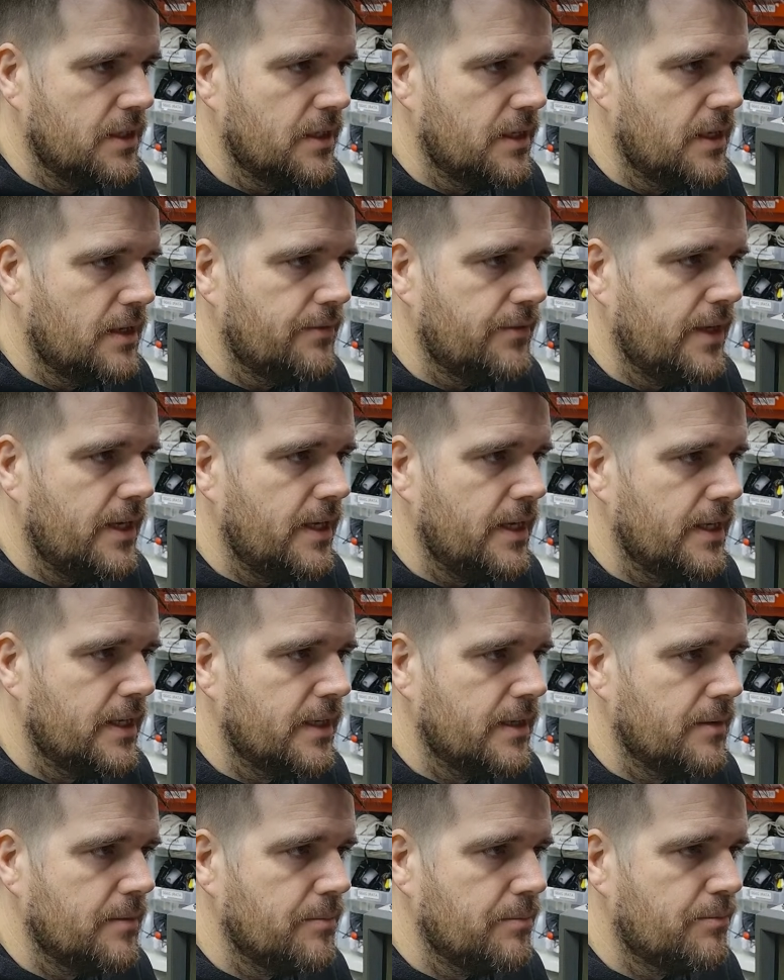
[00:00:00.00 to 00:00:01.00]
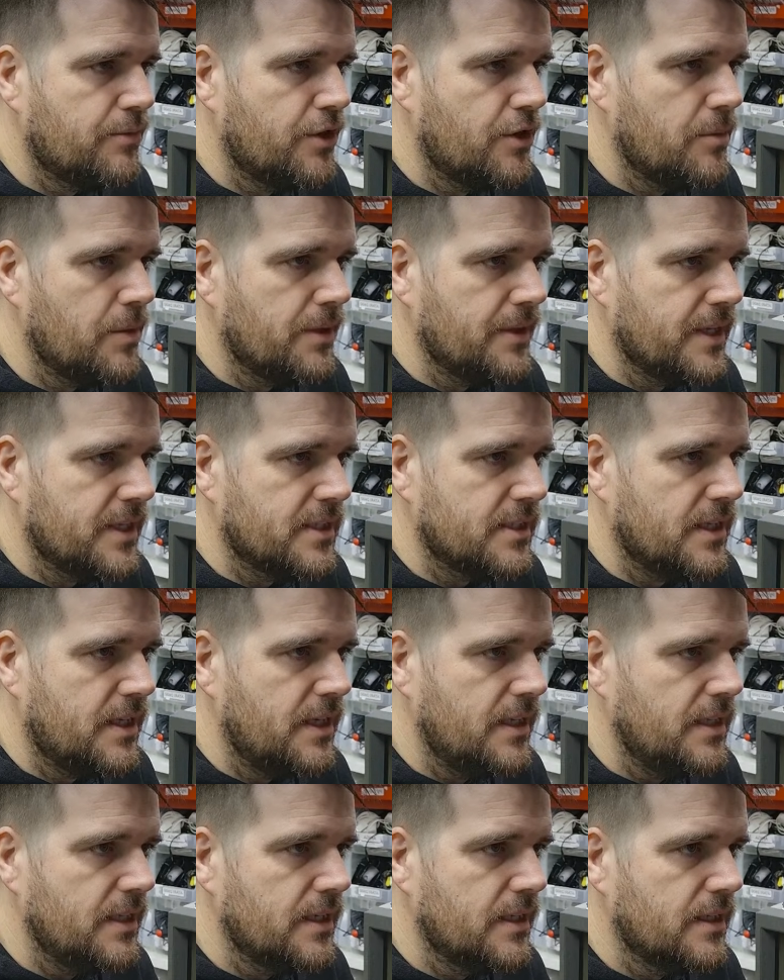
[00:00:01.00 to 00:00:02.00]
If I probe on this
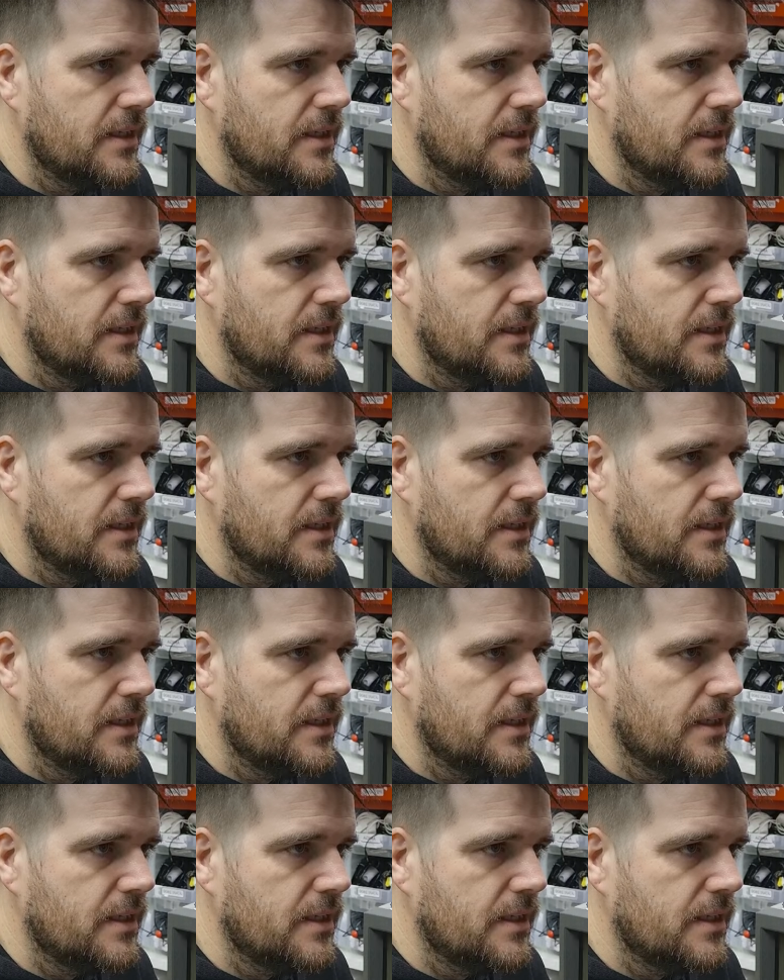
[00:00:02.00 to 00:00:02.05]
side,